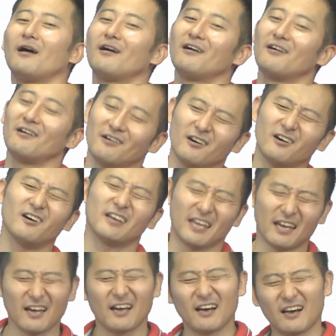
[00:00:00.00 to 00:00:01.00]
Oh,
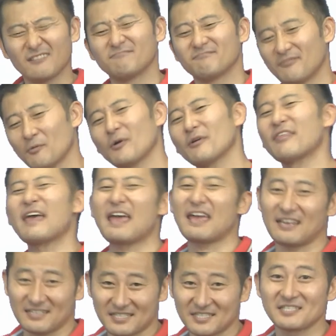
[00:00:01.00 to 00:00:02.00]
yeah, well,
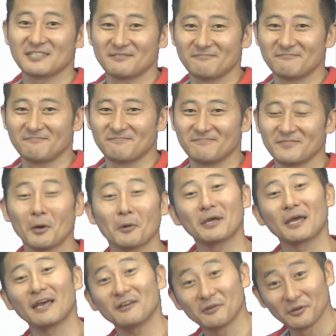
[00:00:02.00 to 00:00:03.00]
thanks.
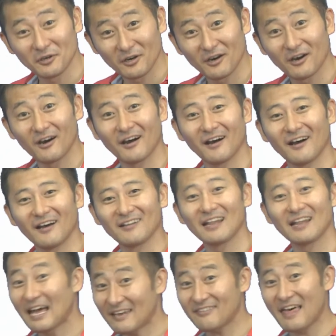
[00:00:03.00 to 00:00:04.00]
Okay, good.
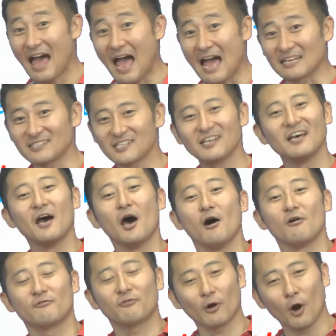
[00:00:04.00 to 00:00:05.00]
Like that.
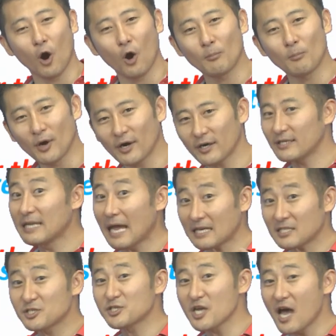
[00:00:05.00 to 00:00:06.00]
For homework,
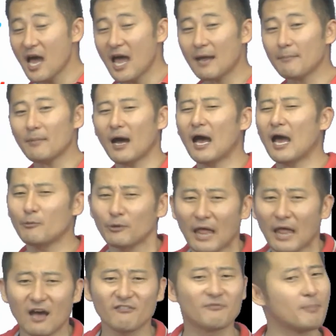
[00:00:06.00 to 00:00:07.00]
next time I will
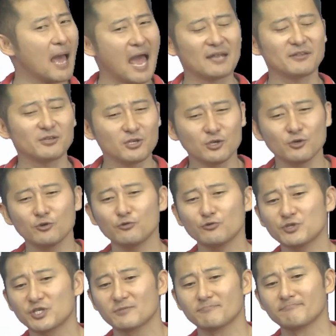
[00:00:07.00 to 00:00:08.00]
have bad
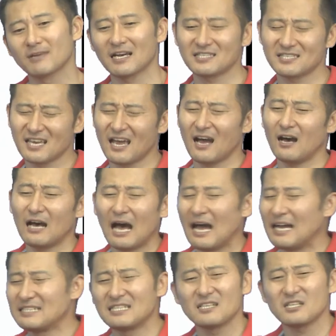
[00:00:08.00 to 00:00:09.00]
news. I say, I
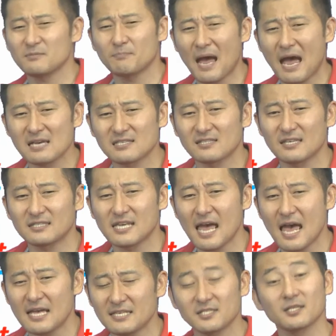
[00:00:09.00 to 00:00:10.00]
didn't pass the
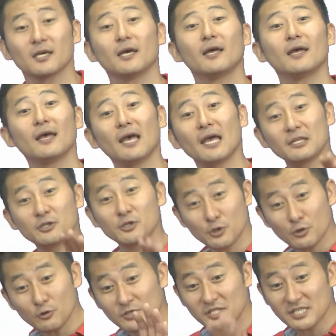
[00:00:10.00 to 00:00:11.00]
test. And
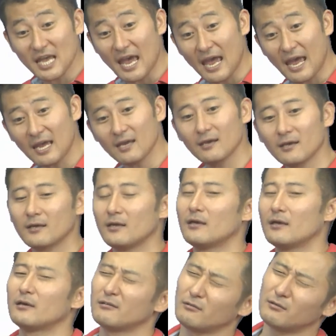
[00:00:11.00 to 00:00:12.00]
you say,
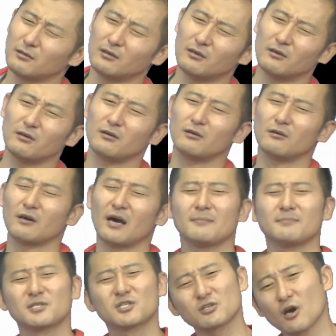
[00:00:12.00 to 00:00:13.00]
oh, I'm
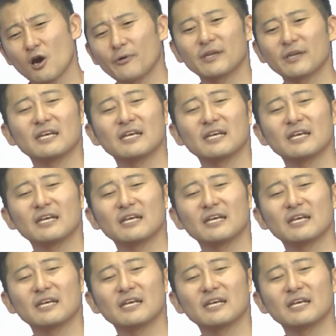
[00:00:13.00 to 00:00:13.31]
sorry to